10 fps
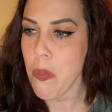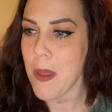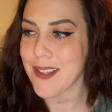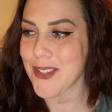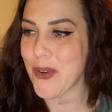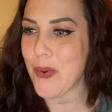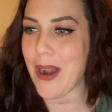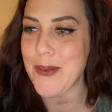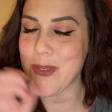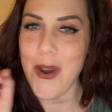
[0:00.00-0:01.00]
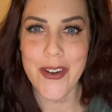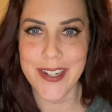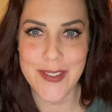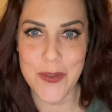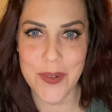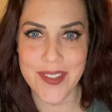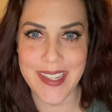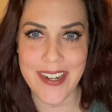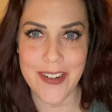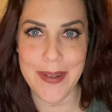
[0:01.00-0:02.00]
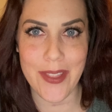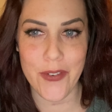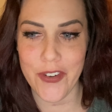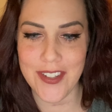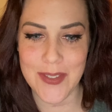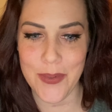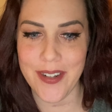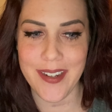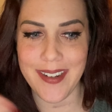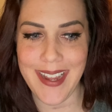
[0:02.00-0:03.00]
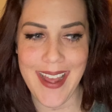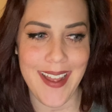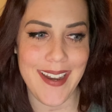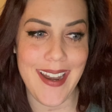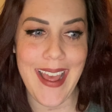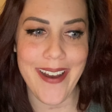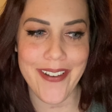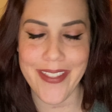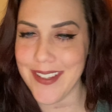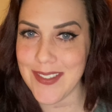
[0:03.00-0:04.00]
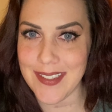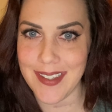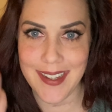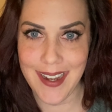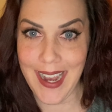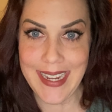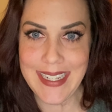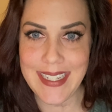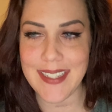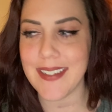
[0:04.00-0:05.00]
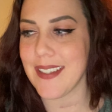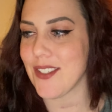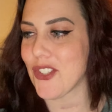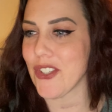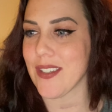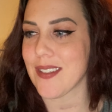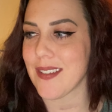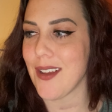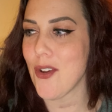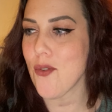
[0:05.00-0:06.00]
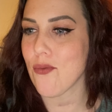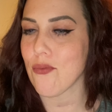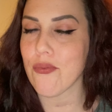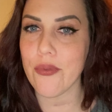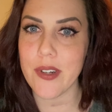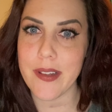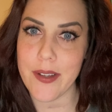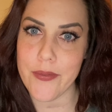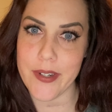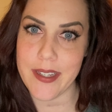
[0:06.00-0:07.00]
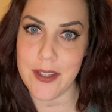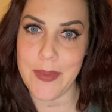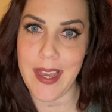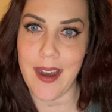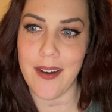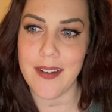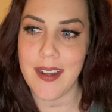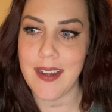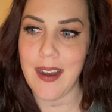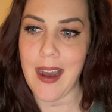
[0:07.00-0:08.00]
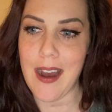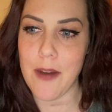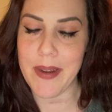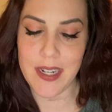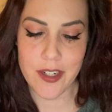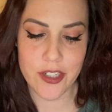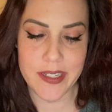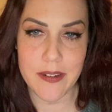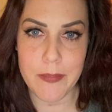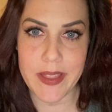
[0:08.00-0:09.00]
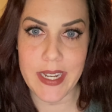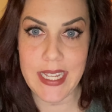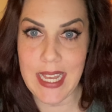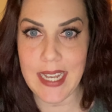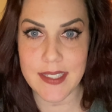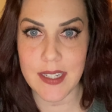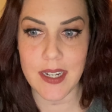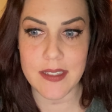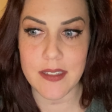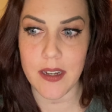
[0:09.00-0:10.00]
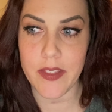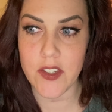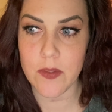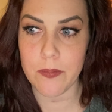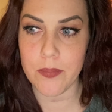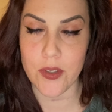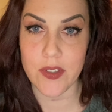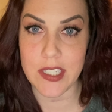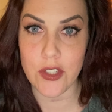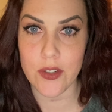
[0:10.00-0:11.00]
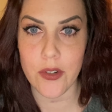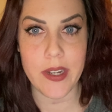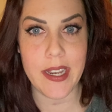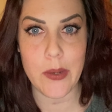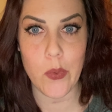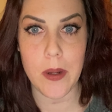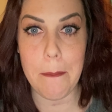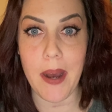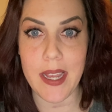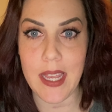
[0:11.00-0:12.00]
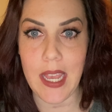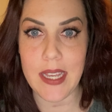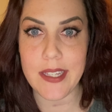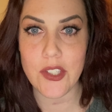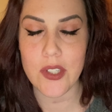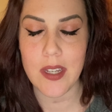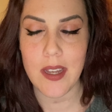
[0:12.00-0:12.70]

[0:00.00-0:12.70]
So I was already super scared about the first one, and now this idea is just really freaking me out. My doctor did admit that he has not done this procedure on anyone my age.